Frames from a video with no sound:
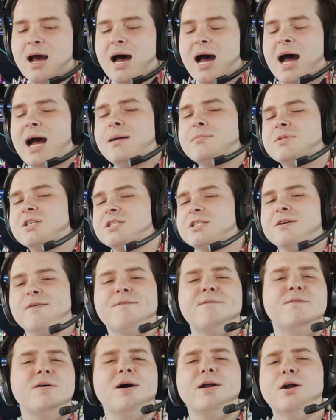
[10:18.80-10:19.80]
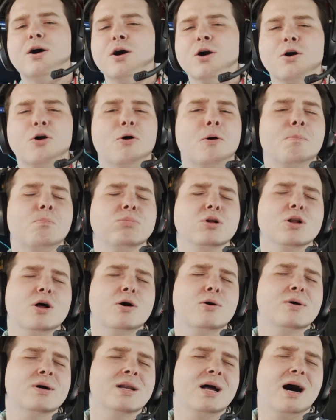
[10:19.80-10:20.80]
I'm just a fun uncle
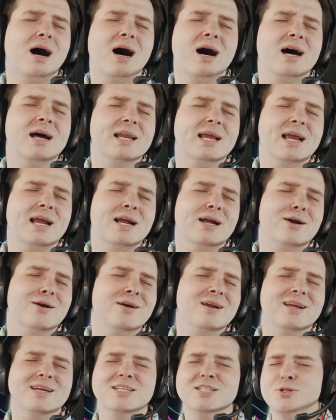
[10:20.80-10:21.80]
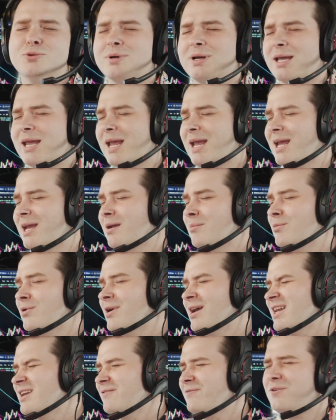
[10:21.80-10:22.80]
blowing hot air into a
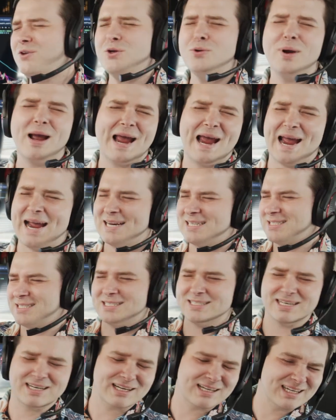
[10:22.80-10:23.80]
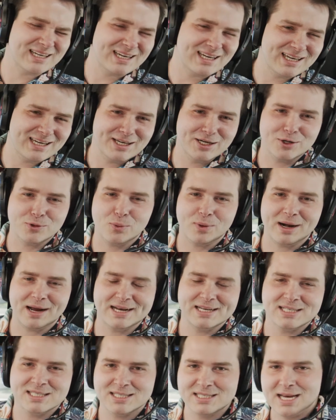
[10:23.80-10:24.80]
camera. And if you accidentally hear what
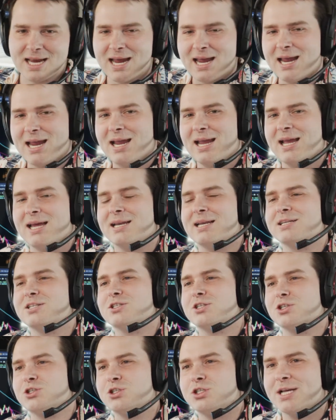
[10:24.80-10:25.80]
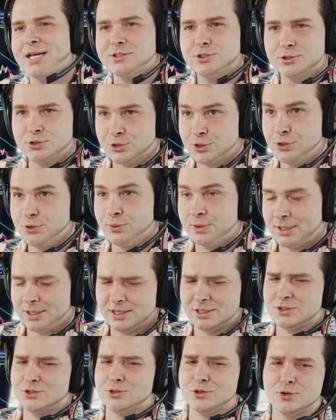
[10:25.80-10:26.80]
I say and it suggests you in
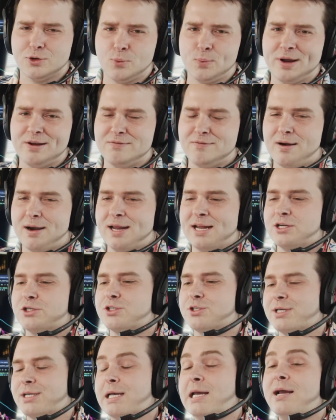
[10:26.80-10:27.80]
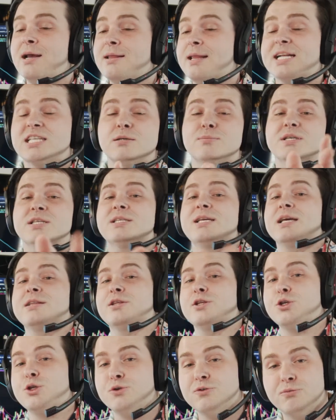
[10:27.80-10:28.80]
any certain way financially, that's a mistake
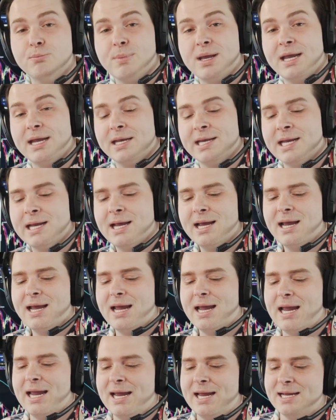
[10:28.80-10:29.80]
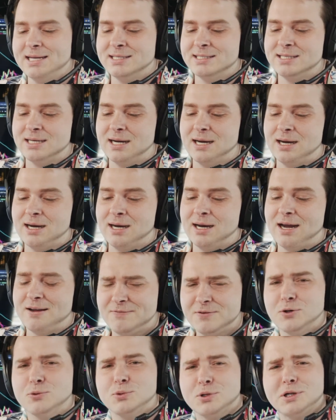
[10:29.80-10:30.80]
that you've made. And uh, I
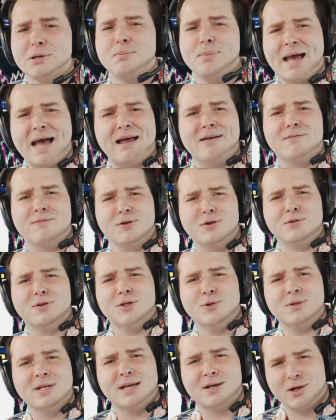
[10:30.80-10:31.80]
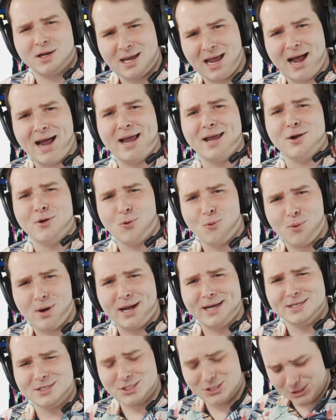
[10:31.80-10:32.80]
feel really bad for you that you'd let a guy in a
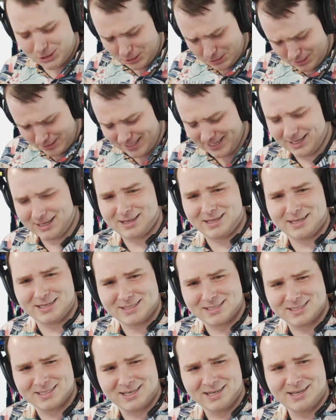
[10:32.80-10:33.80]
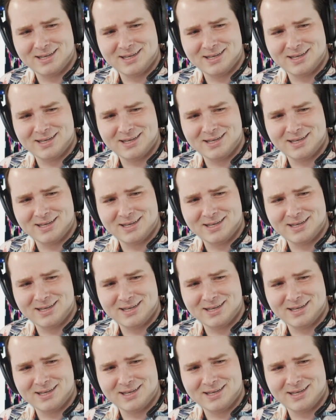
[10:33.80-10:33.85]
Hawaiian shirt like this